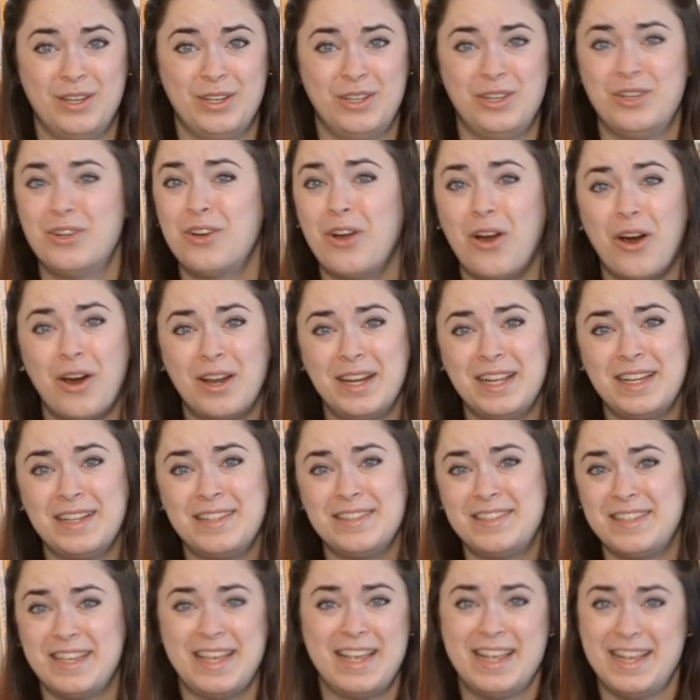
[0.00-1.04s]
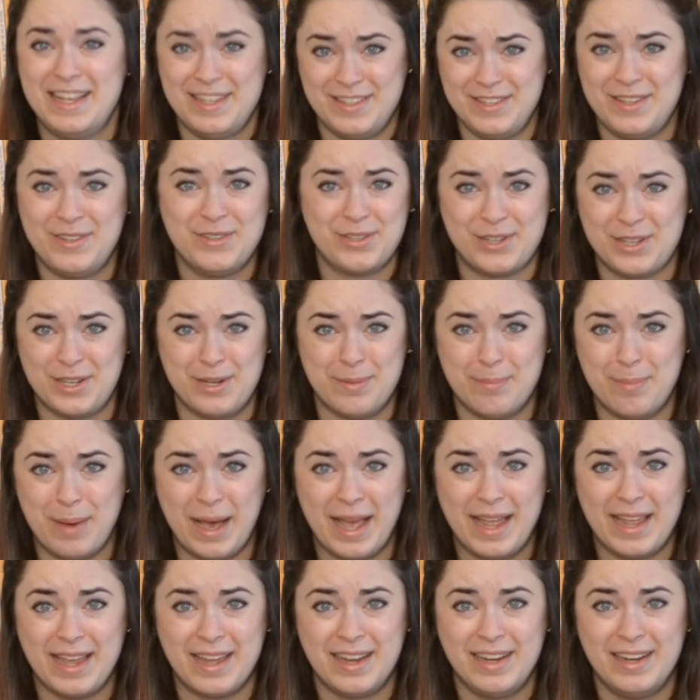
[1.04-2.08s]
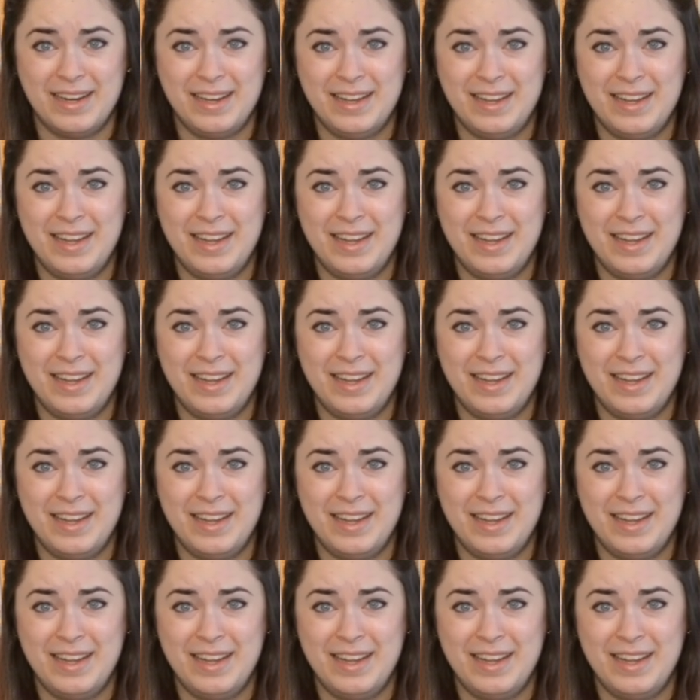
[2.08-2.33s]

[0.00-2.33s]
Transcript: your audience isn't gonna buy it.